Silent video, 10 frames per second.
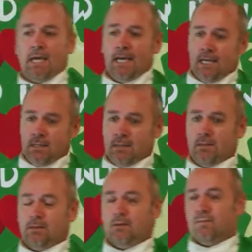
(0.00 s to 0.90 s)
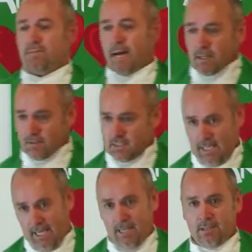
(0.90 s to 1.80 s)
And the final
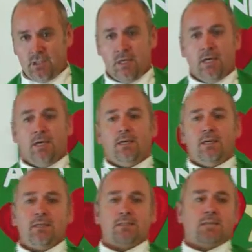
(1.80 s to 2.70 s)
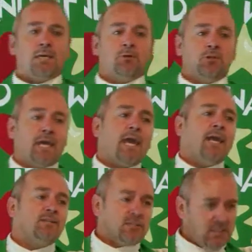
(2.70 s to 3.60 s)
stage is labeled
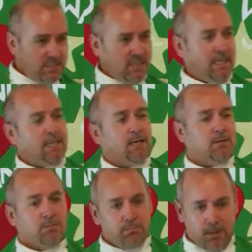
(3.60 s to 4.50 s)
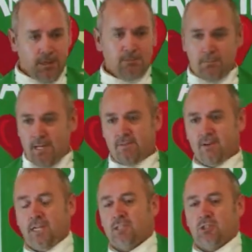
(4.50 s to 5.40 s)
HC. Now, pardon my
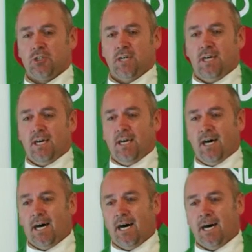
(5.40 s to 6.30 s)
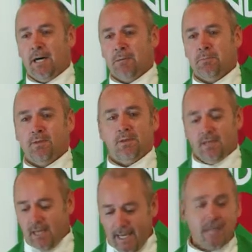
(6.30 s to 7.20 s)
French,
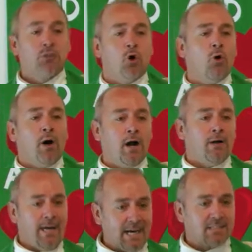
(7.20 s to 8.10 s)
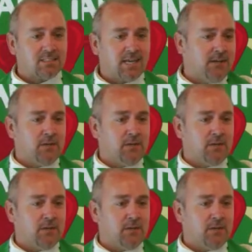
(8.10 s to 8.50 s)
H-O-R-S.